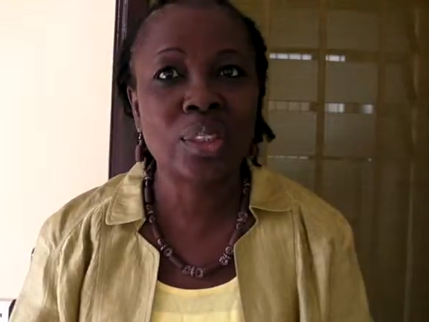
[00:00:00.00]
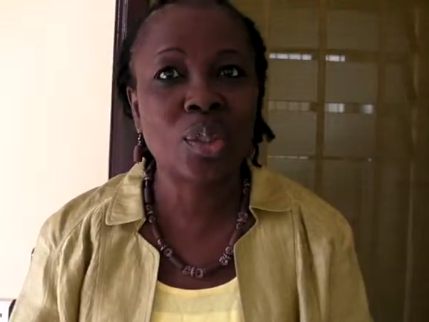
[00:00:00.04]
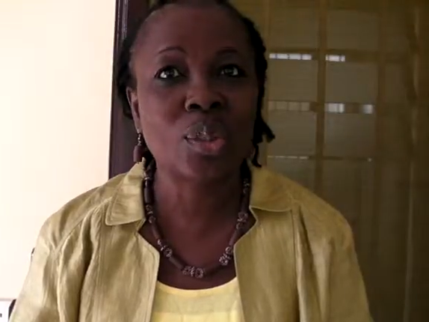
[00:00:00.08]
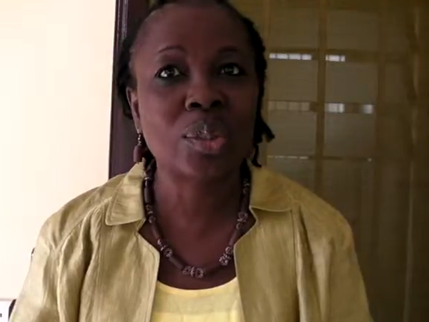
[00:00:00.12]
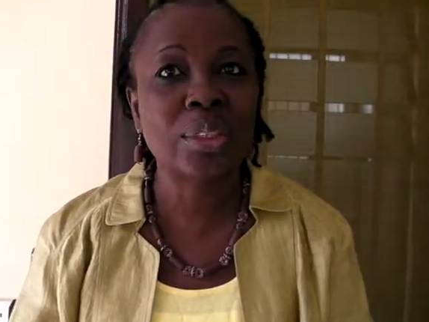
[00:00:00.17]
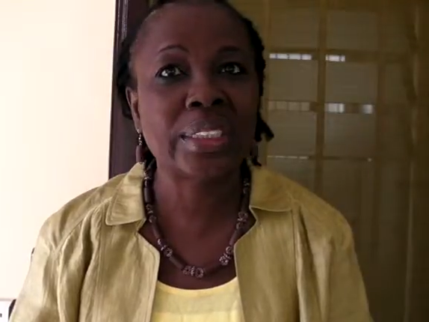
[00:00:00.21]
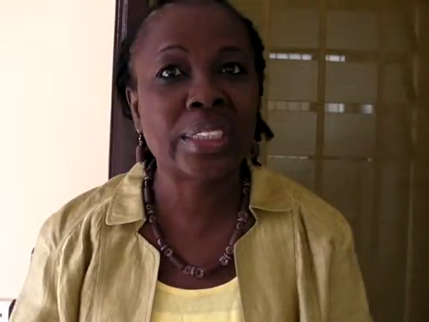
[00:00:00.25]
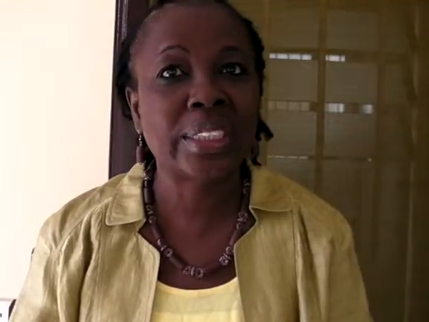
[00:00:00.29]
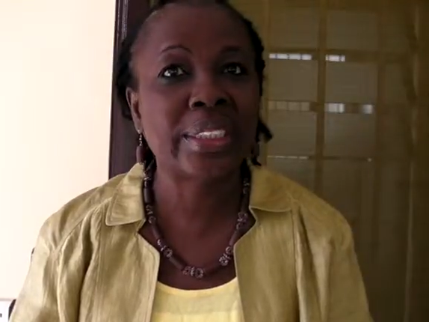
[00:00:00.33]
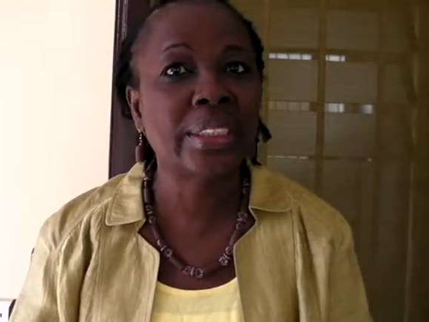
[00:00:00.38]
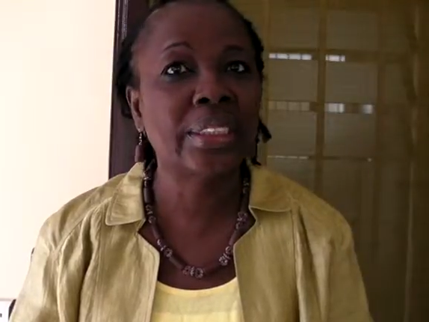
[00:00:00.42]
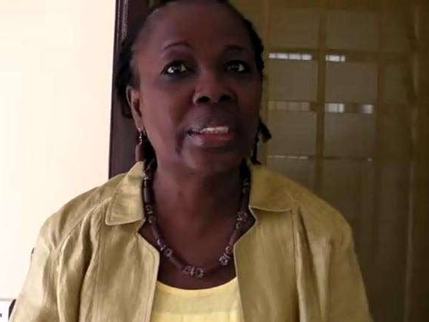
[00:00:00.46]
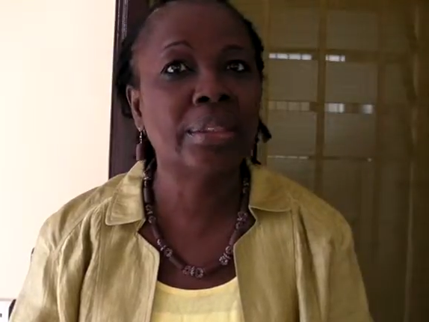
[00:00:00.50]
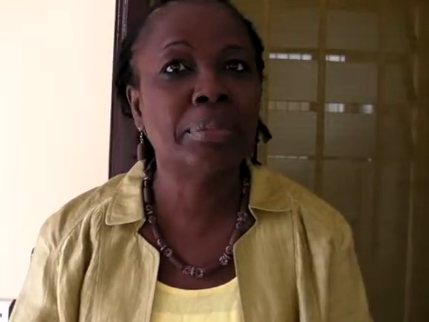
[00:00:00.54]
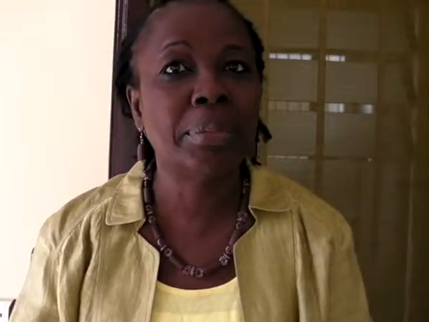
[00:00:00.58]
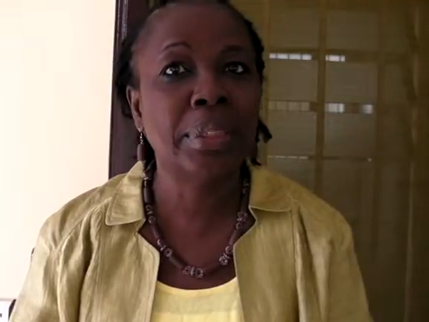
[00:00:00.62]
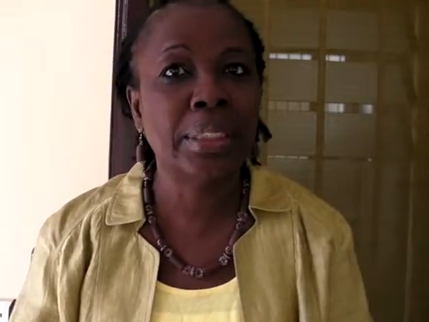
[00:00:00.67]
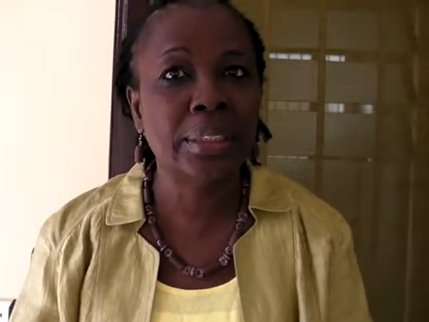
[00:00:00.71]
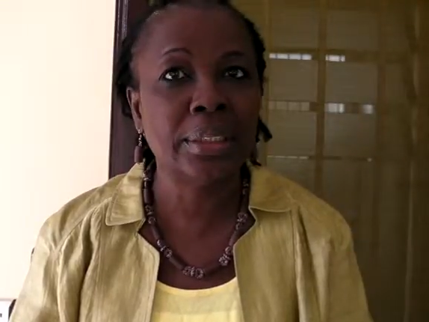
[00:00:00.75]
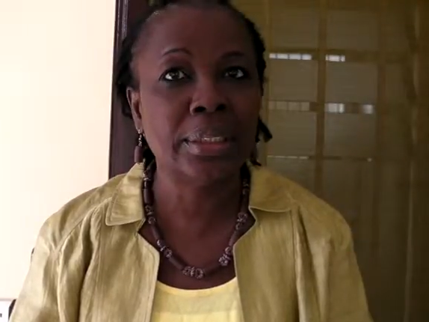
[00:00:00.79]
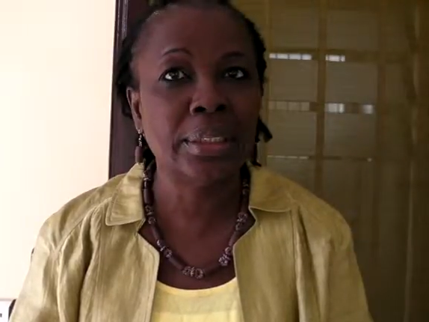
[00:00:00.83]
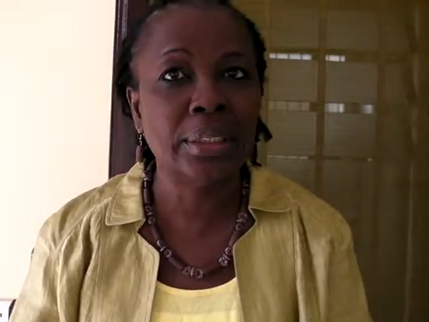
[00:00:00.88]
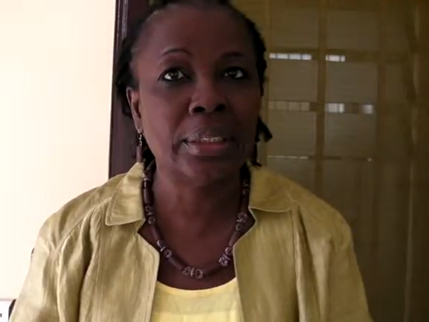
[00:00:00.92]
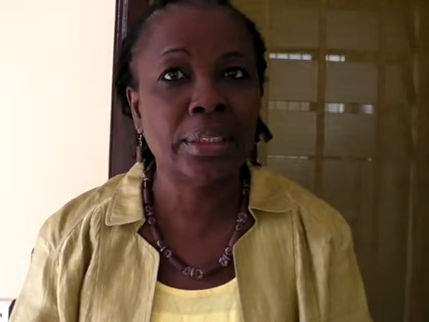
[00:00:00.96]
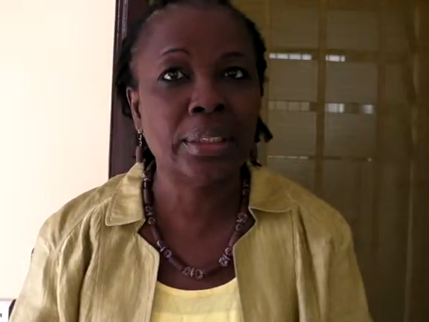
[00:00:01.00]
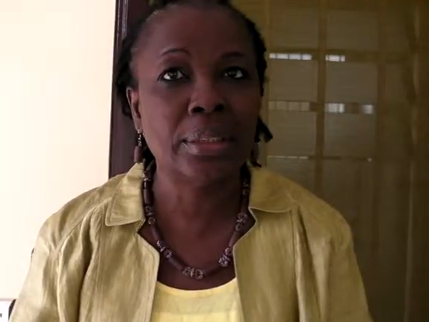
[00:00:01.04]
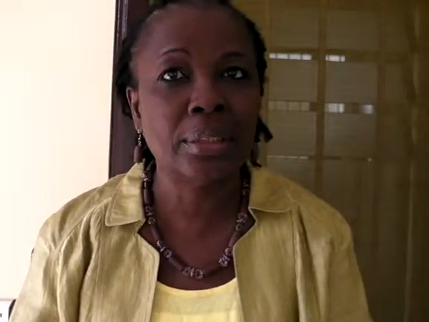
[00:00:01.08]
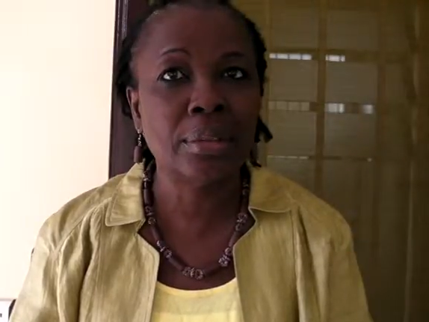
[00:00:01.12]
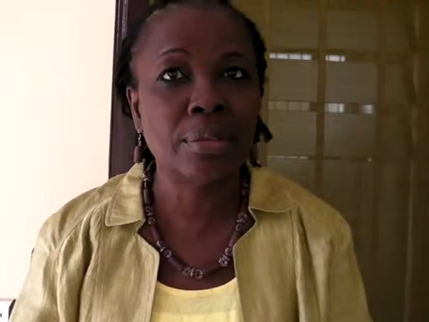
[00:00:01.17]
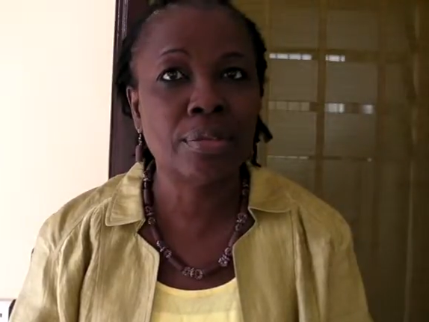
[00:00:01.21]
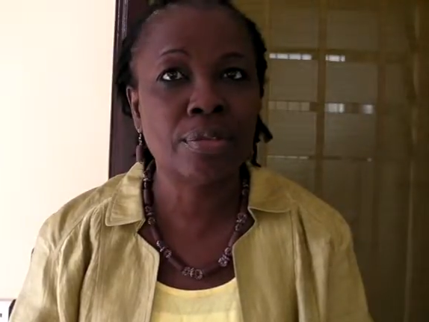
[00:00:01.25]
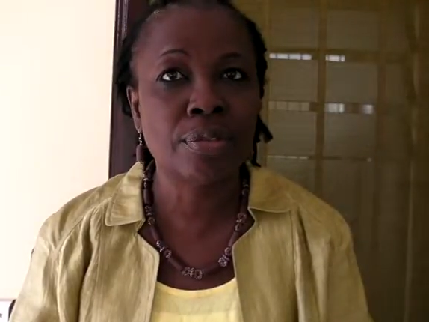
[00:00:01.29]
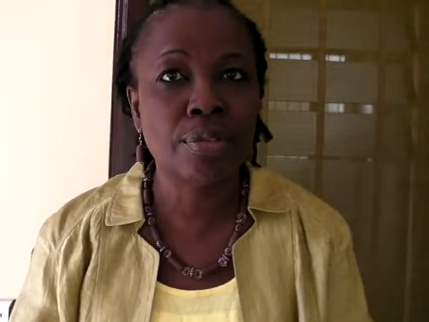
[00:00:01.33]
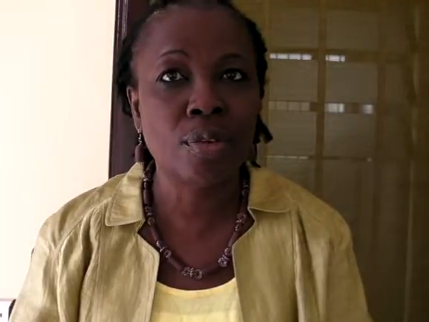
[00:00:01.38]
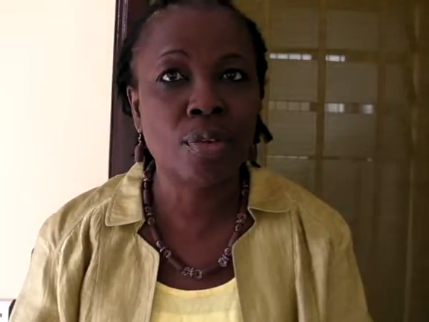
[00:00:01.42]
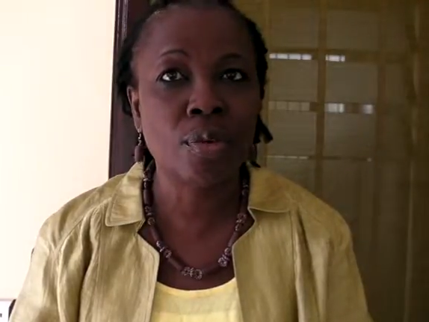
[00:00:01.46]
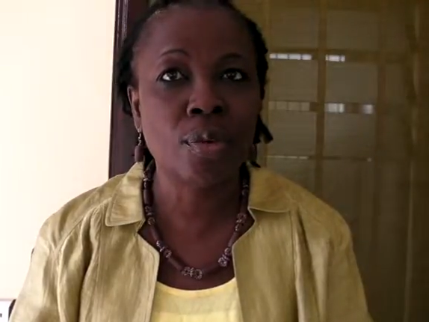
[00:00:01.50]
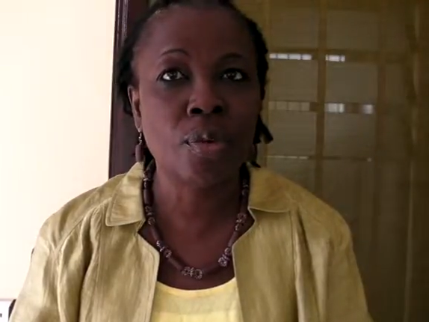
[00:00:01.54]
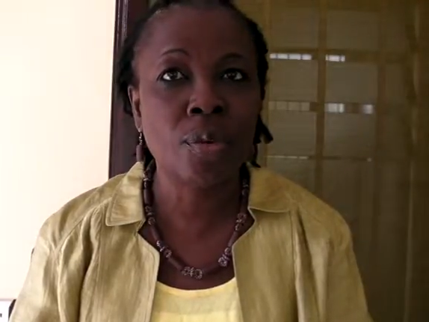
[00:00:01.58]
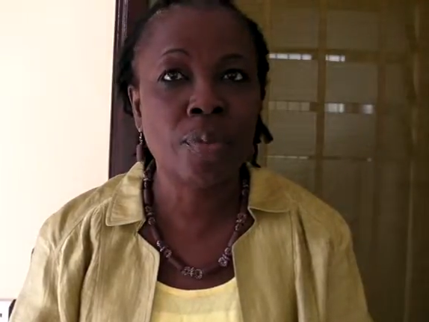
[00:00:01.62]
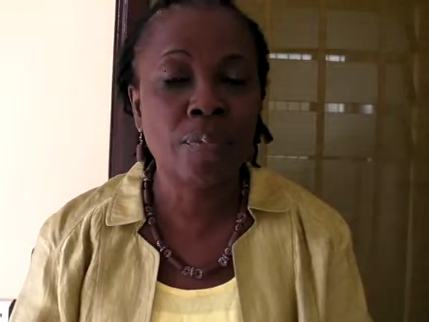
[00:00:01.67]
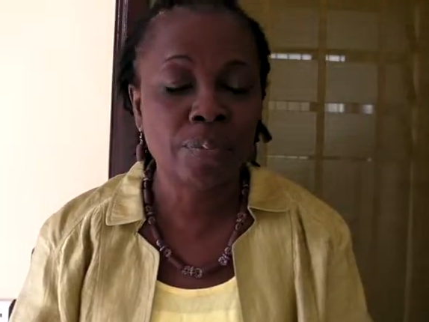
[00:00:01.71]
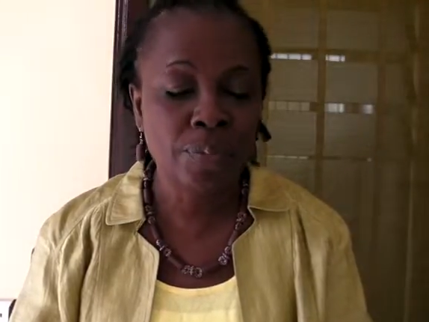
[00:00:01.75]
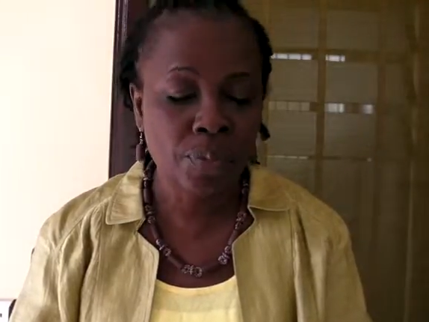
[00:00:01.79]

context means for